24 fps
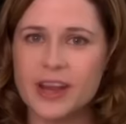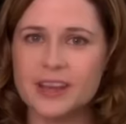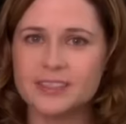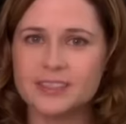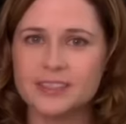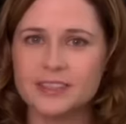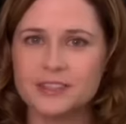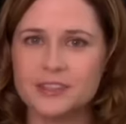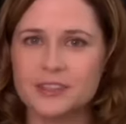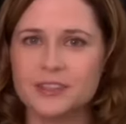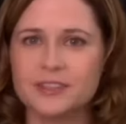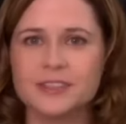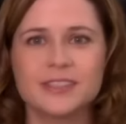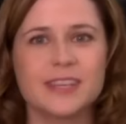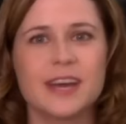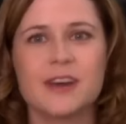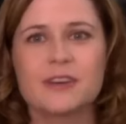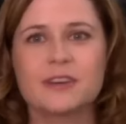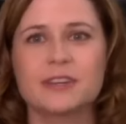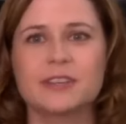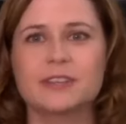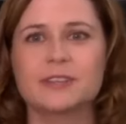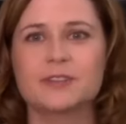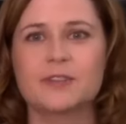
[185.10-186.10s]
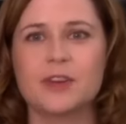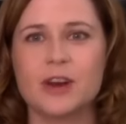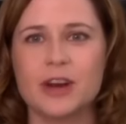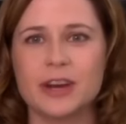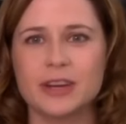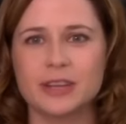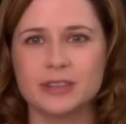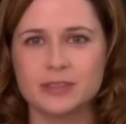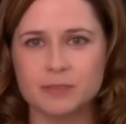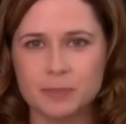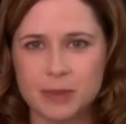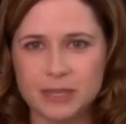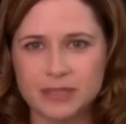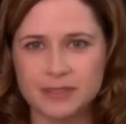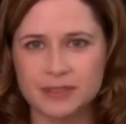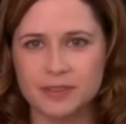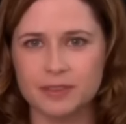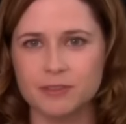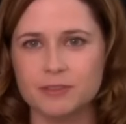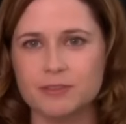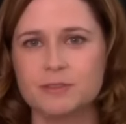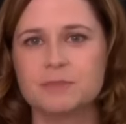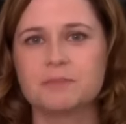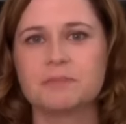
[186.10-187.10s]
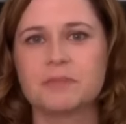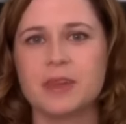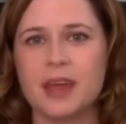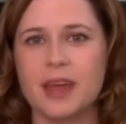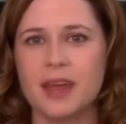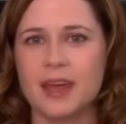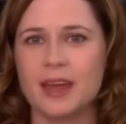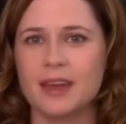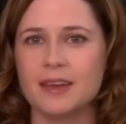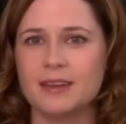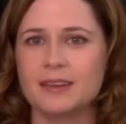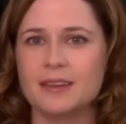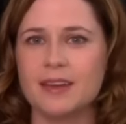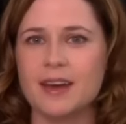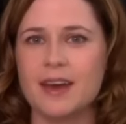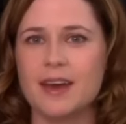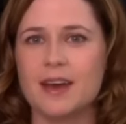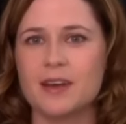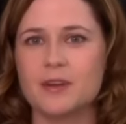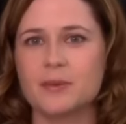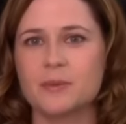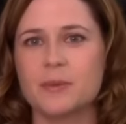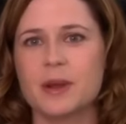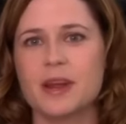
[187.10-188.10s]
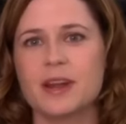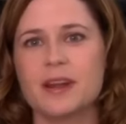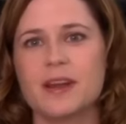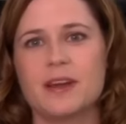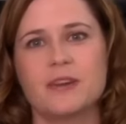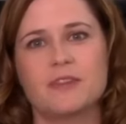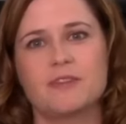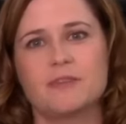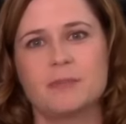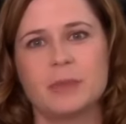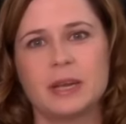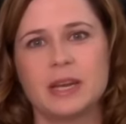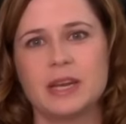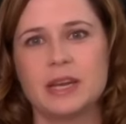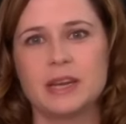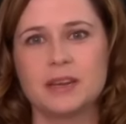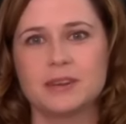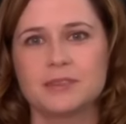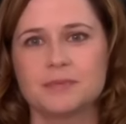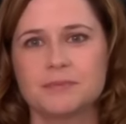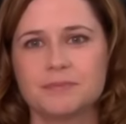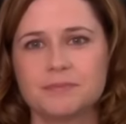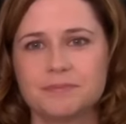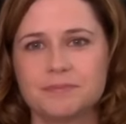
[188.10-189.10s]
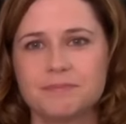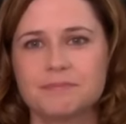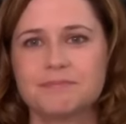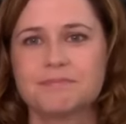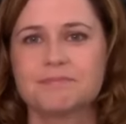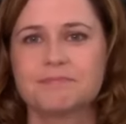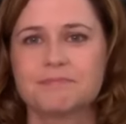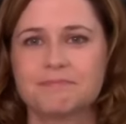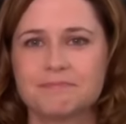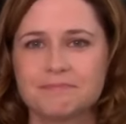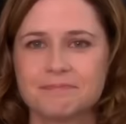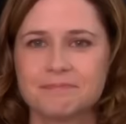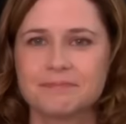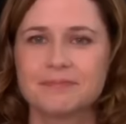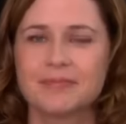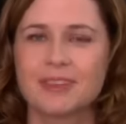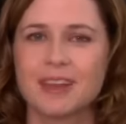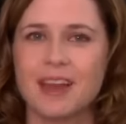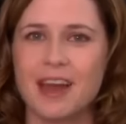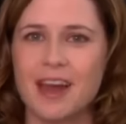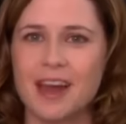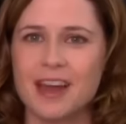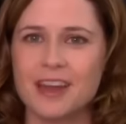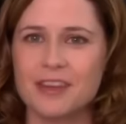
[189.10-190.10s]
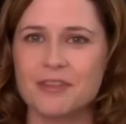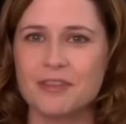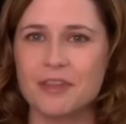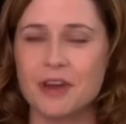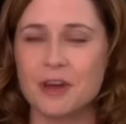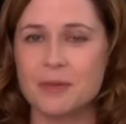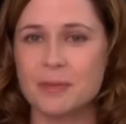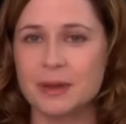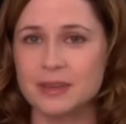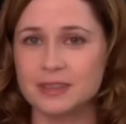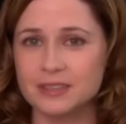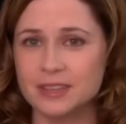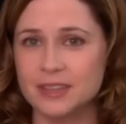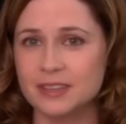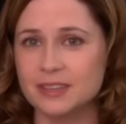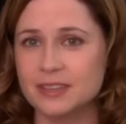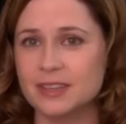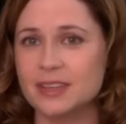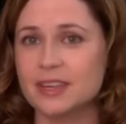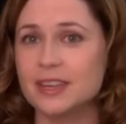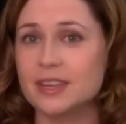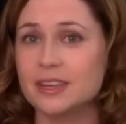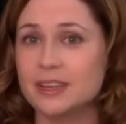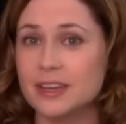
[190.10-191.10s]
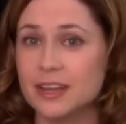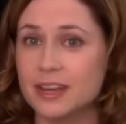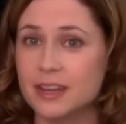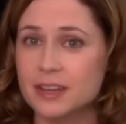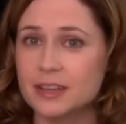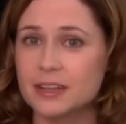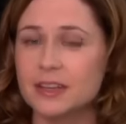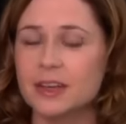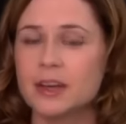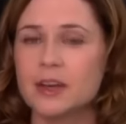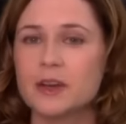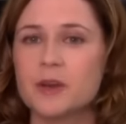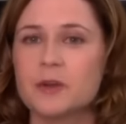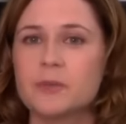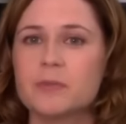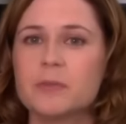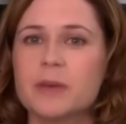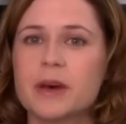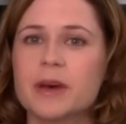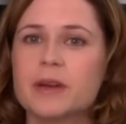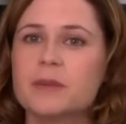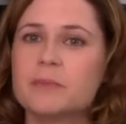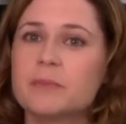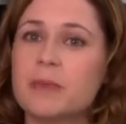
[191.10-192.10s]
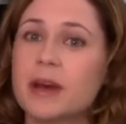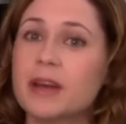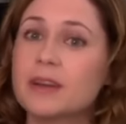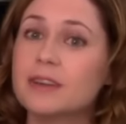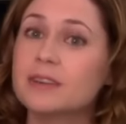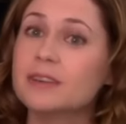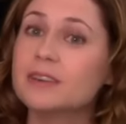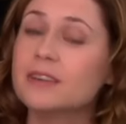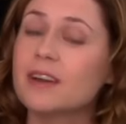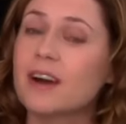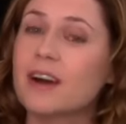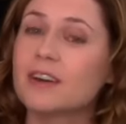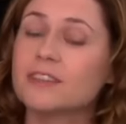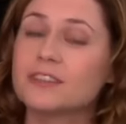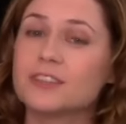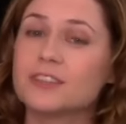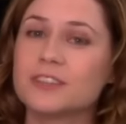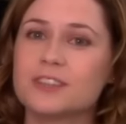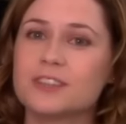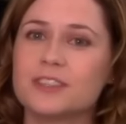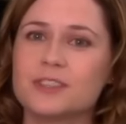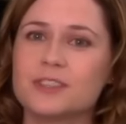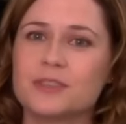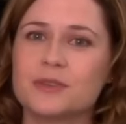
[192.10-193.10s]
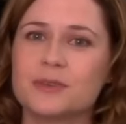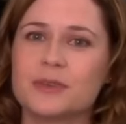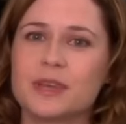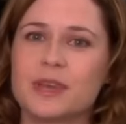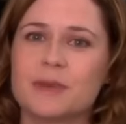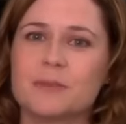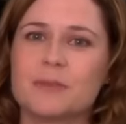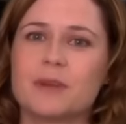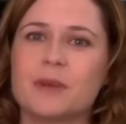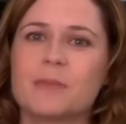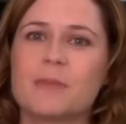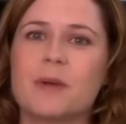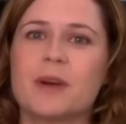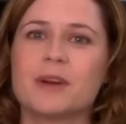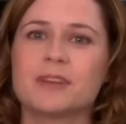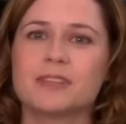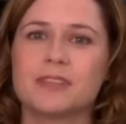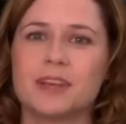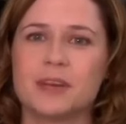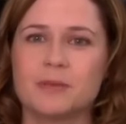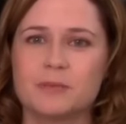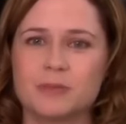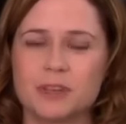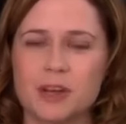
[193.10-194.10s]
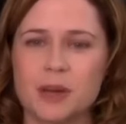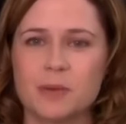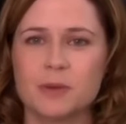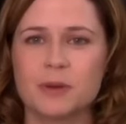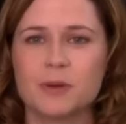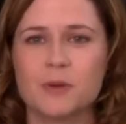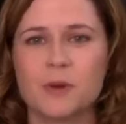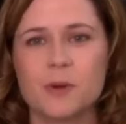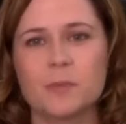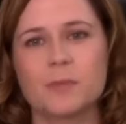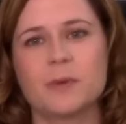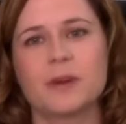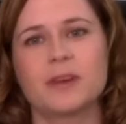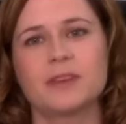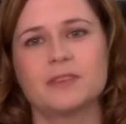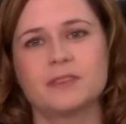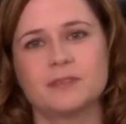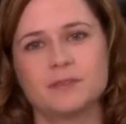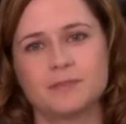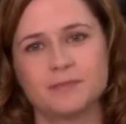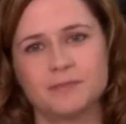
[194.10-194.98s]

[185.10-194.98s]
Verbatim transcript: as it turns out, is very expensive, and I ran out of money. I thought about selling a kidney, but Michael offered to get me a part time job at corporate.